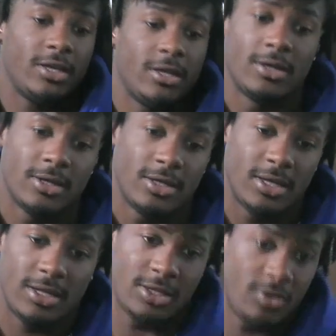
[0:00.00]
Mm. And
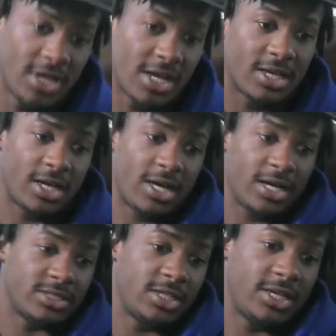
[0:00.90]
then you got guys
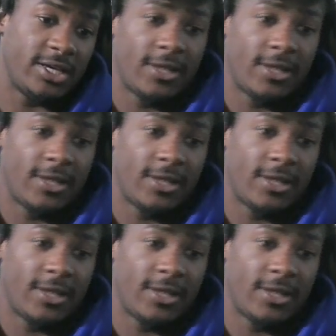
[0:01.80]
that